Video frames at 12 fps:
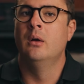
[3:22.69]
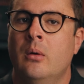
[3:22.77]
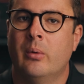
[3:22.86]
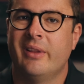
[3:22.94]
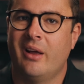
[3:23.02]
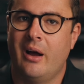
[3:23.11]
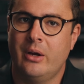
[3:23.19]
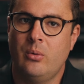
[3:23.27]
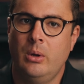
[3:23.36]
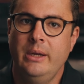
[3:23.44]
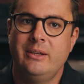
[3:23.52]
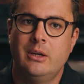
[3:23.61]
With
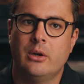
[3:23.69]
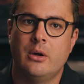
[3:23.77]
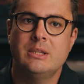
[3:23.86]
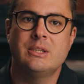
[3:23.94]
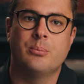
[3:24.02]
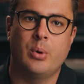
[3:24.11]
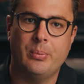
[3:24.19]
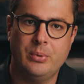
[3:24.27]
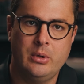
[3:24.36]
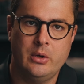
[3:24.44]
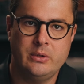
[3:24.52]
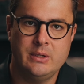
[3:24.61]
high-quality glass and proper
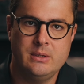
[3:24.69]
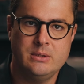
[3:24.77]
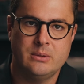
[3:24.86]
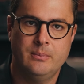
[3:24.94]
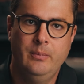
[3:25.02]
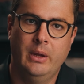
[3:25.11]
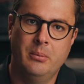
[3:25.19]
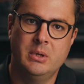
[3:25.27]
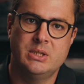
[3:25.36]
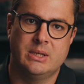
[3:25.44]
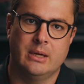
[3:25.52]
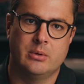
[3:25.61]
coatings,
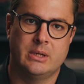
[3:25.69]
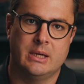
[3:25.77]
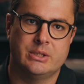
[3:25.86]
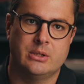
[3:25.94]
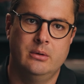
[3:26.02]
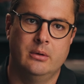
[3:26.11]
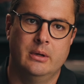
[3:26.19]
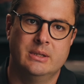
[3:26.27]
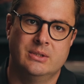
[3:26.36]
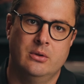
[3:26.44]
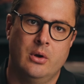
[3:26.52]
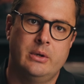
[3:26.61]
image degradation is
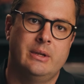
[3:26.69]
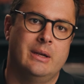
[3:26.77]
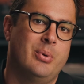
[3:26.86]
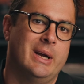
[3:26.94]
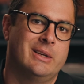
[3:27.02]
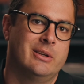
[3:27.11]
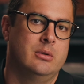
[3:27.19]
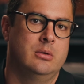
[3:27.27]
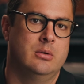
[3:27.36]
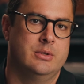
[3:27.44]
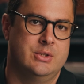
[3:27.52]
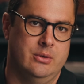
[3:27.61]
not a practical
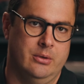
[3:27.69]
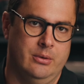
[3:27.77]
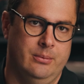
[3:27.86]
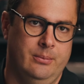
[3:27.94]
concern.